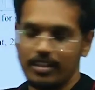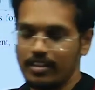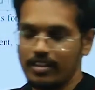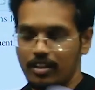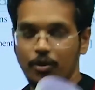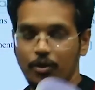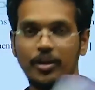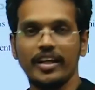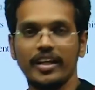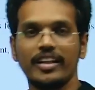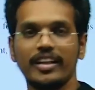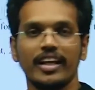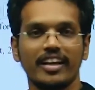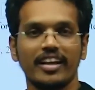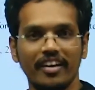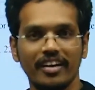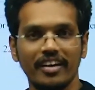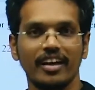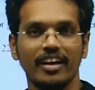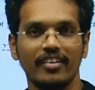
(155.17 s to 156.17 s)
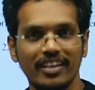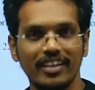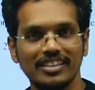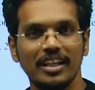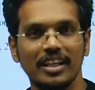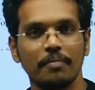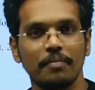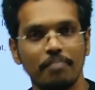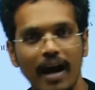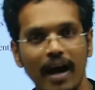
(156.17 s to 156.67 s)
doing in the critical
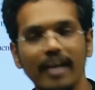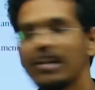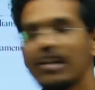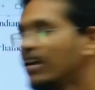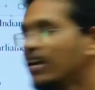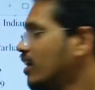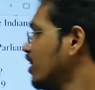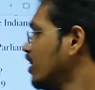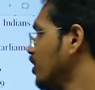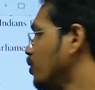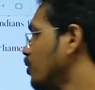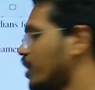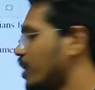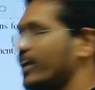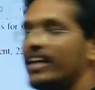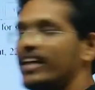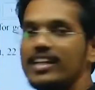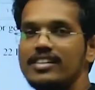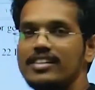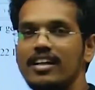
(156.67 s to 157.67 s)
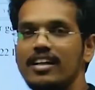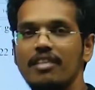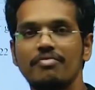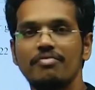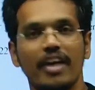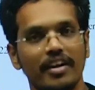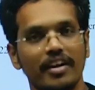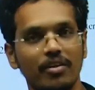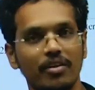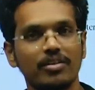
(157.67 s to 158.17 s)
reasoning part, you can easily
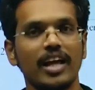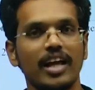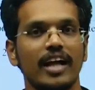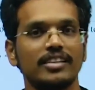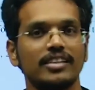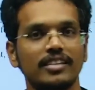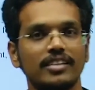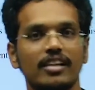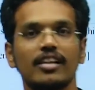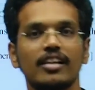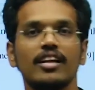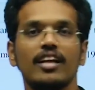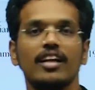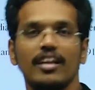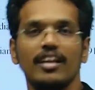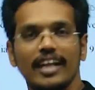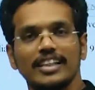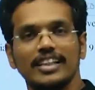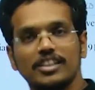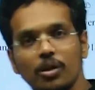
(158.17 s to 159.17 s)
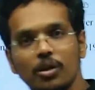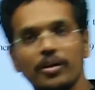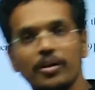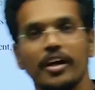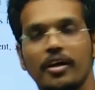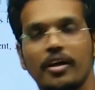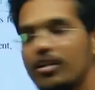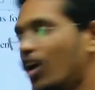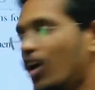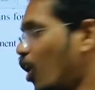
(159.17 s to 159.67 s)
find out the answer. Let's look
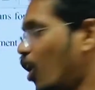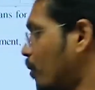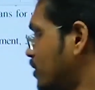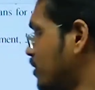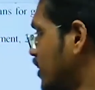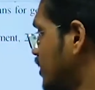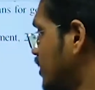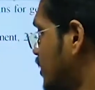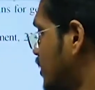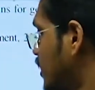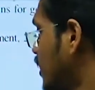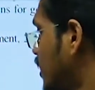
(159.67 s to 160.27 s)
into the options.